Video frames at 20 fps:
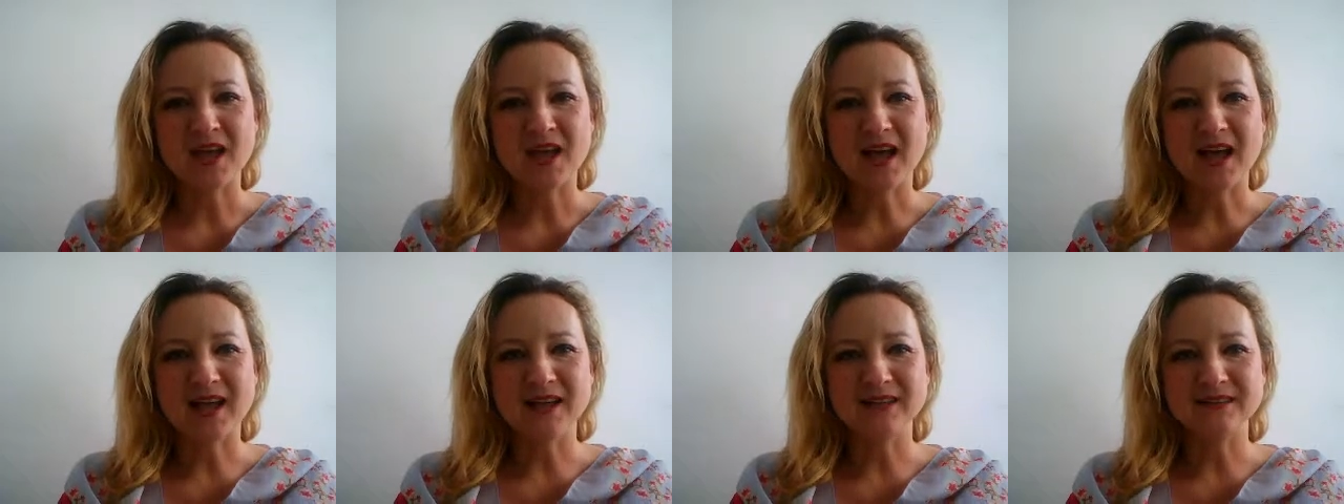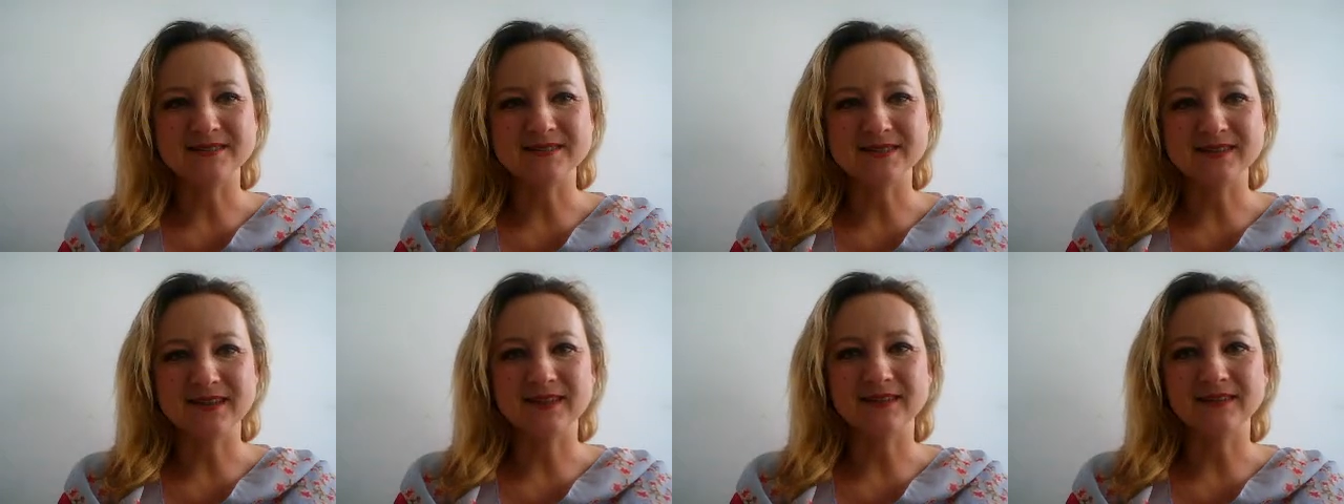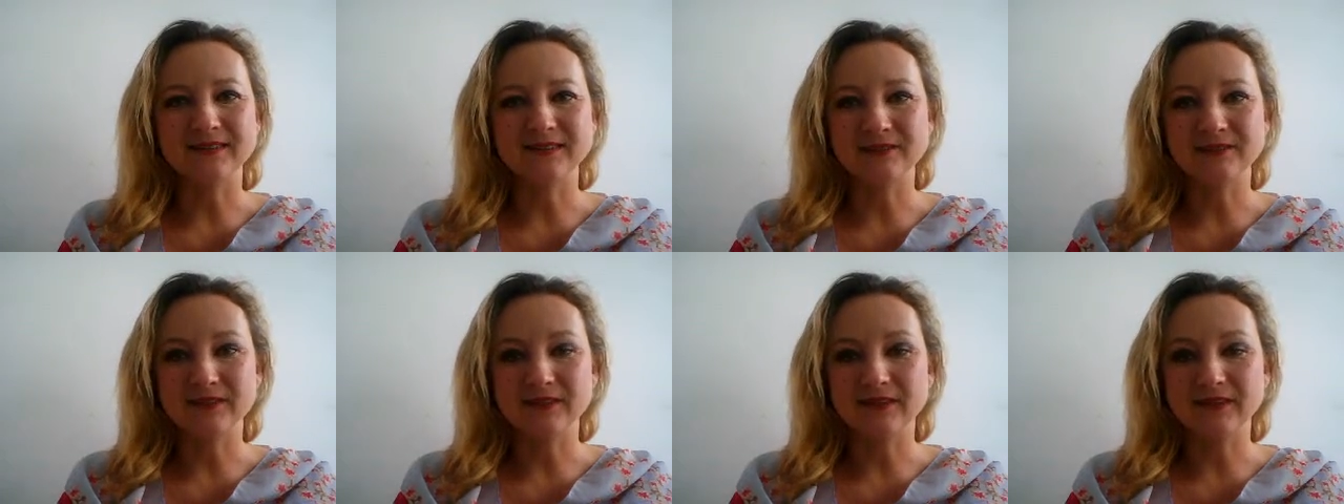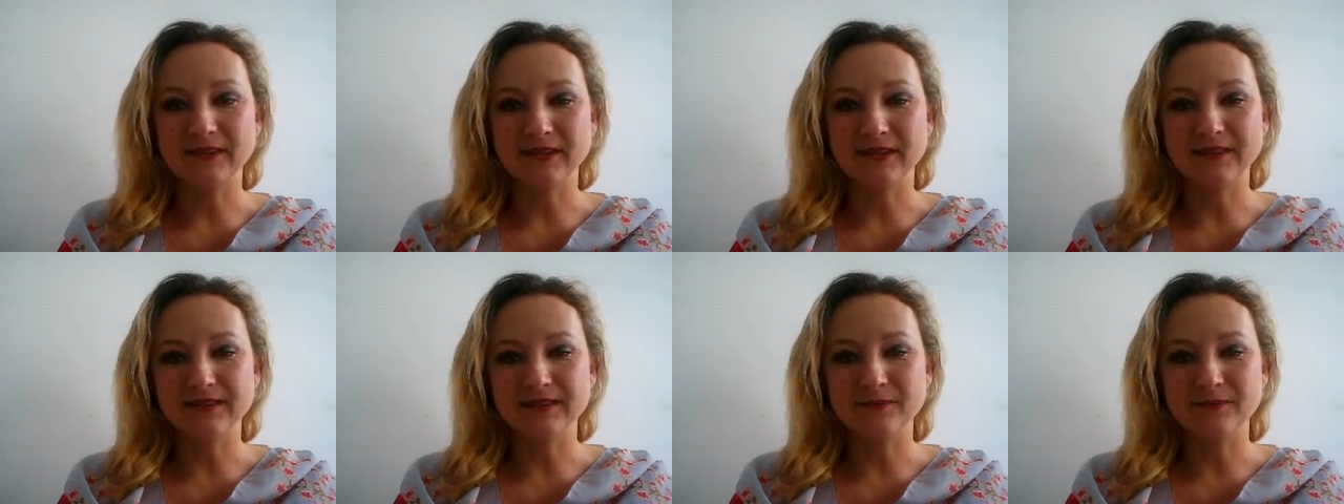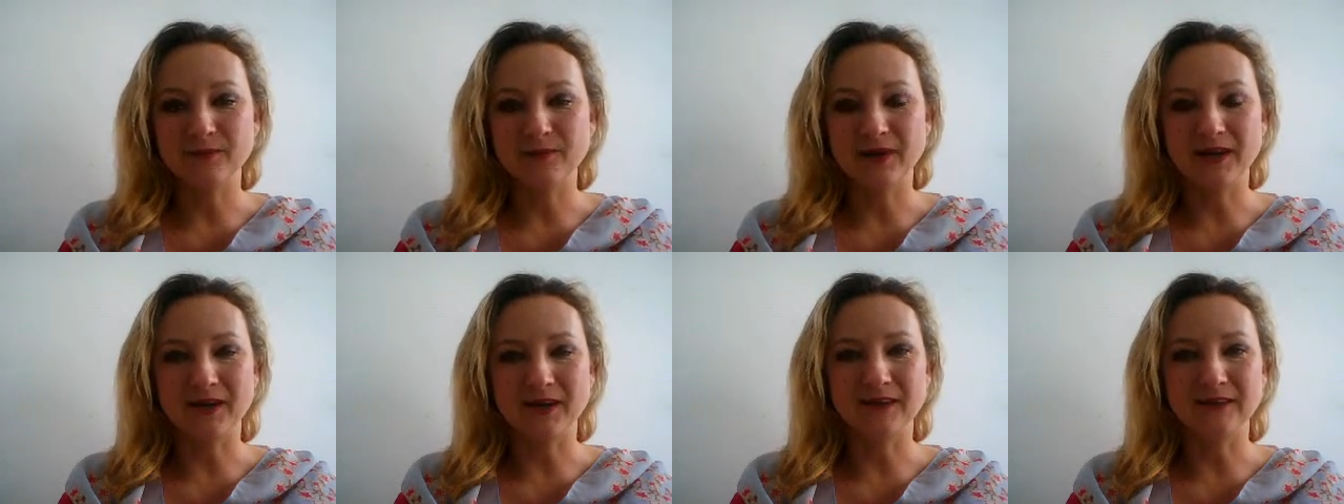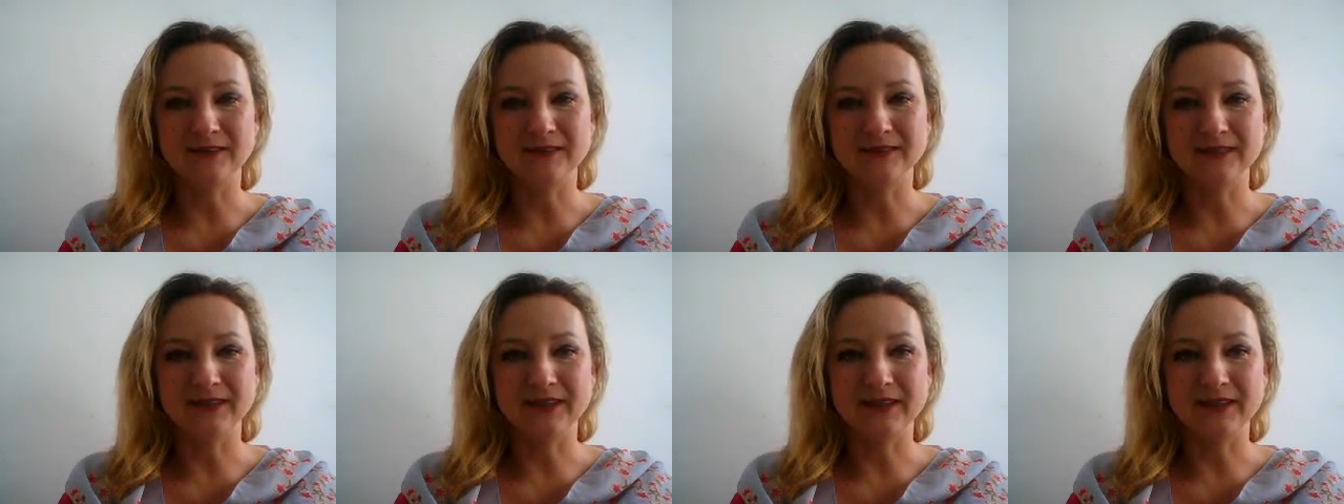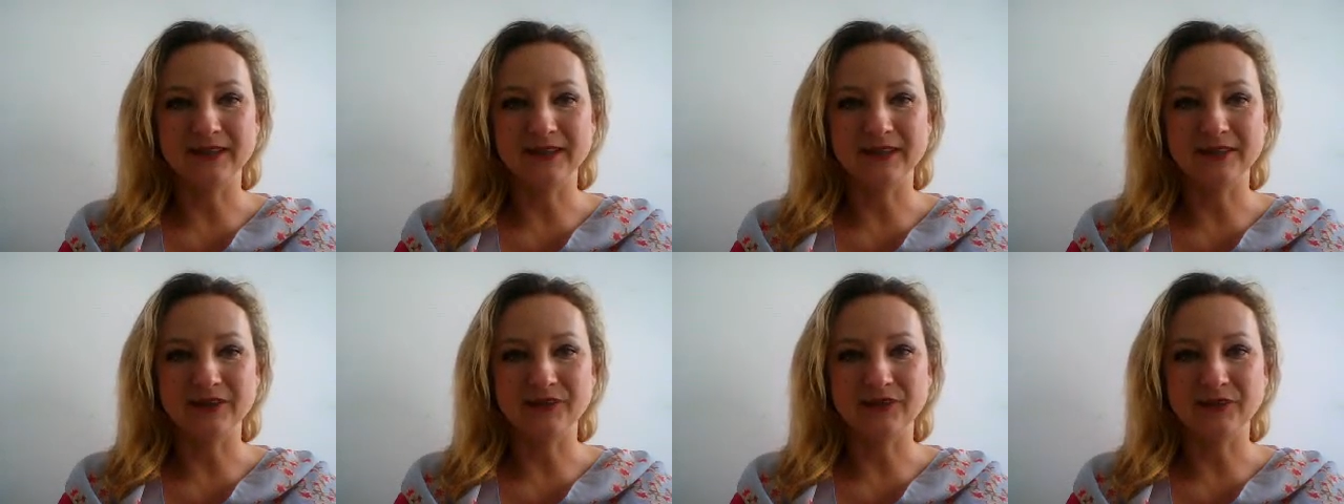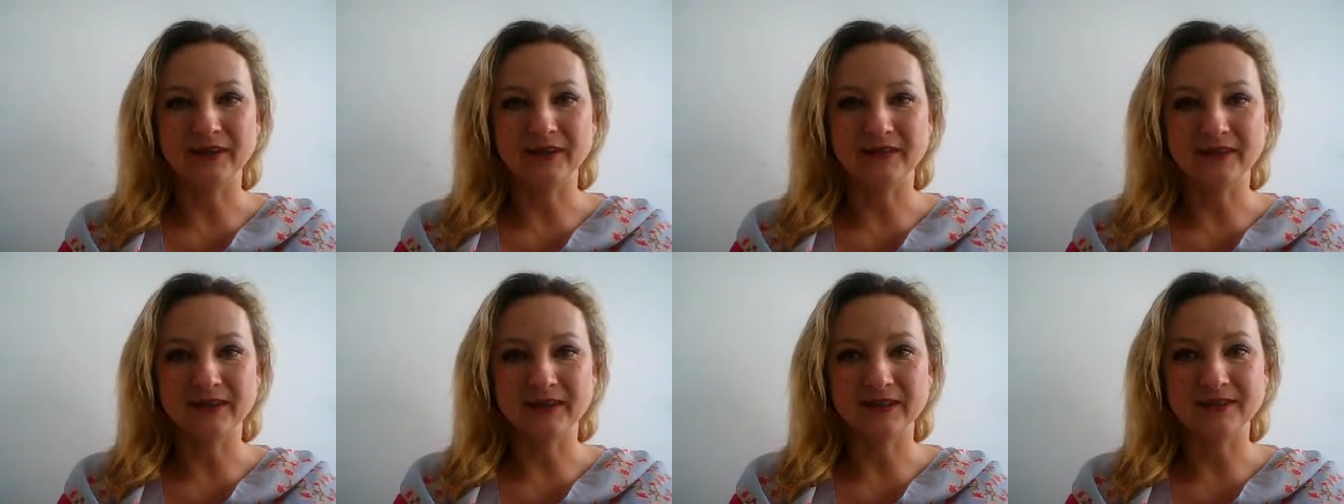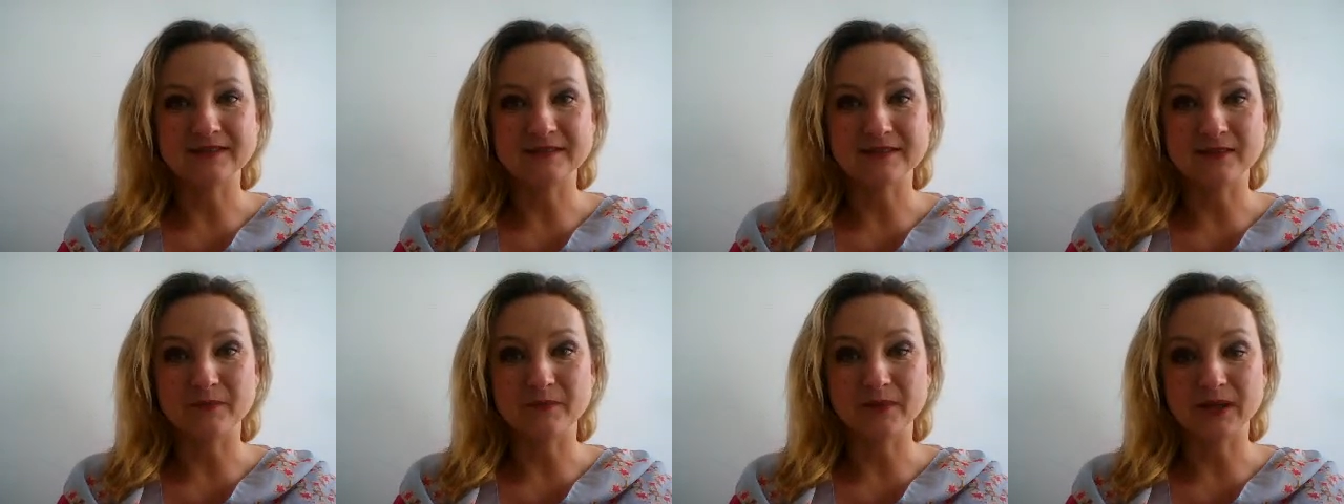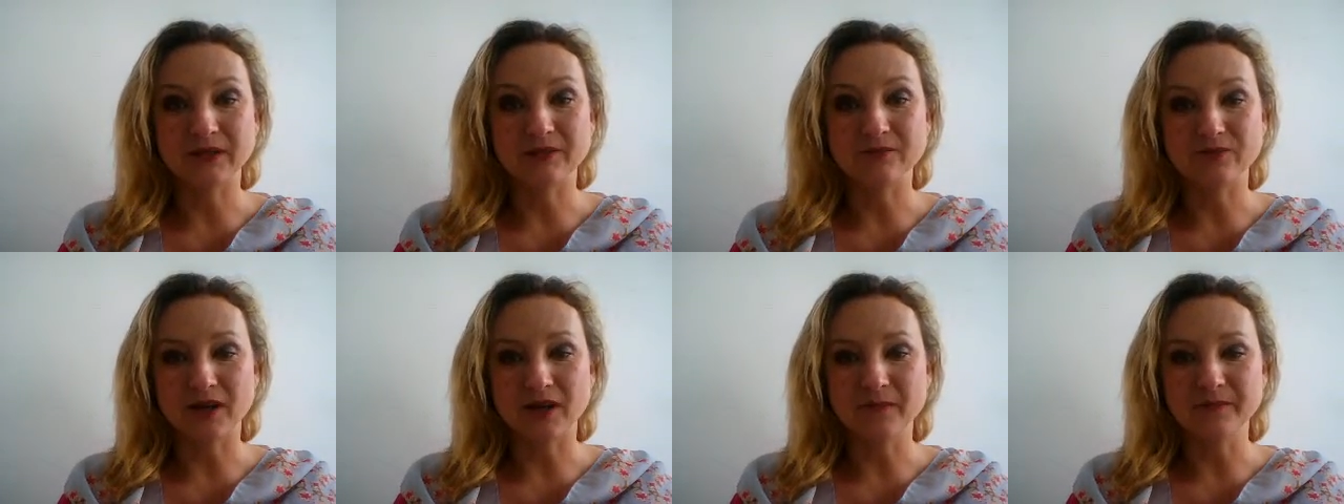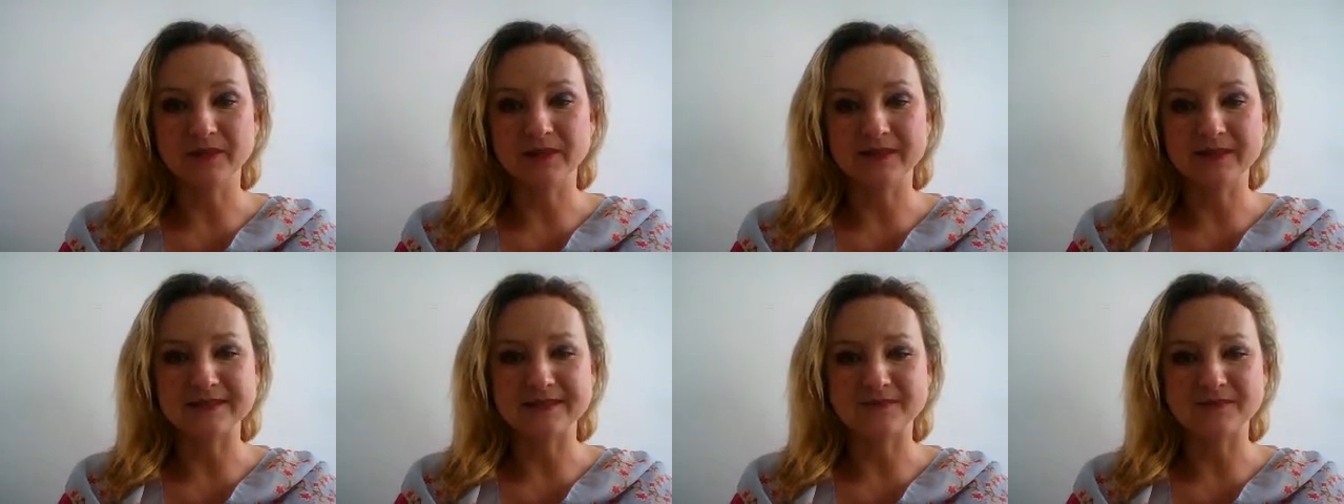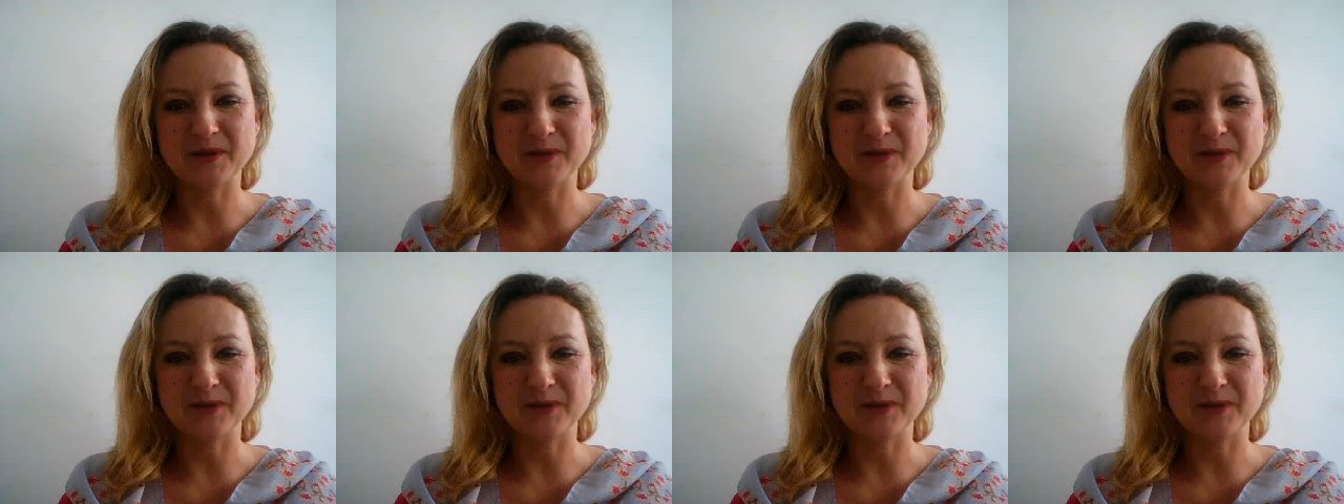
and saying to the lady, Well, uh, you know, I think somebody dropped this.